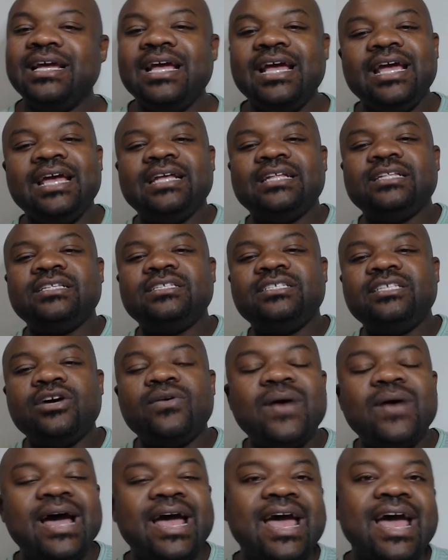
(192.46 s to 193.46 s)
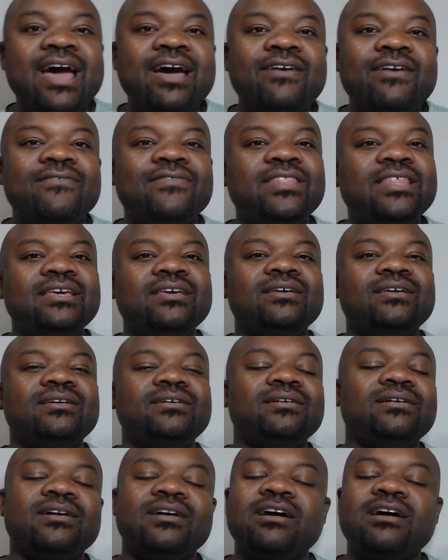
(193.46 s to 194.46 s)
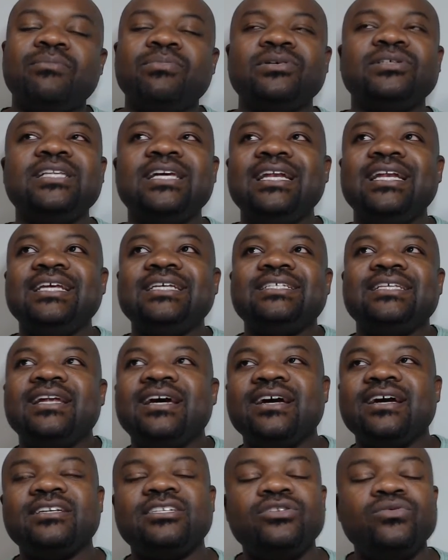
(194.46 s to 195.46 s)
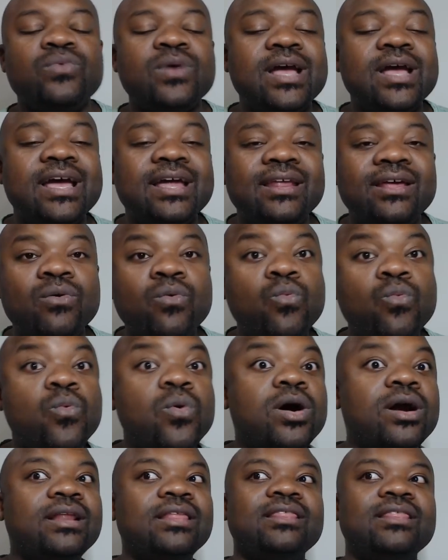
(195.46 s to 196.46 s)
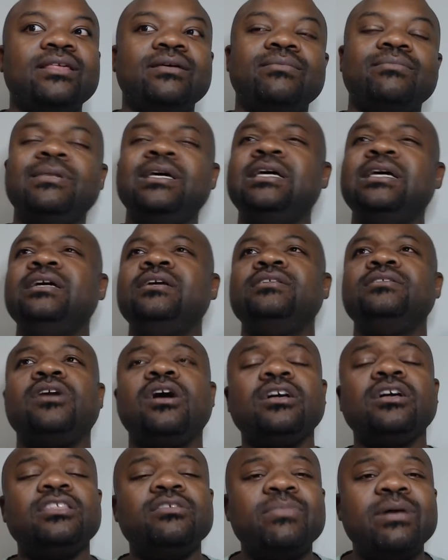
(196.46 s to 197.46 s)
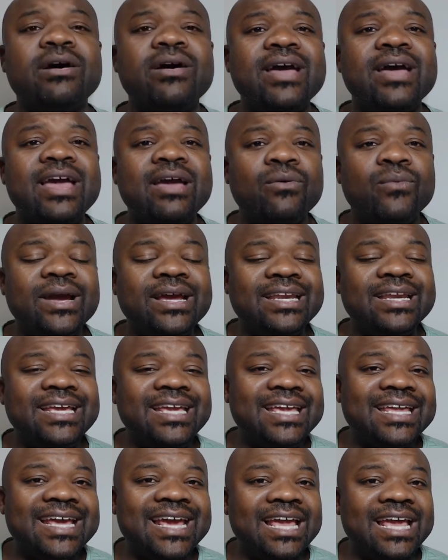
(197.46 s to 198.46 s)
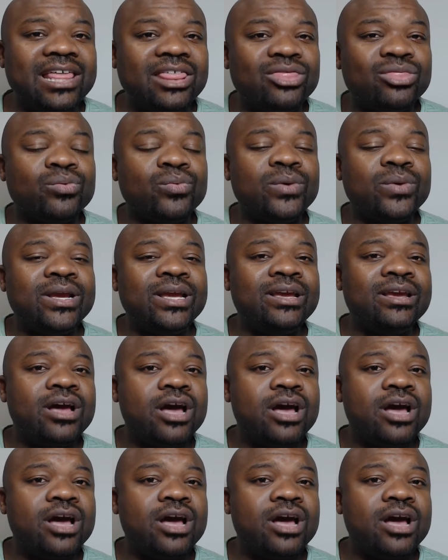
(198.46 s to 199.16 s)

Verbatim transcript: And so I have the a couple studies that I actually read and one of them talked about a way to get a 300%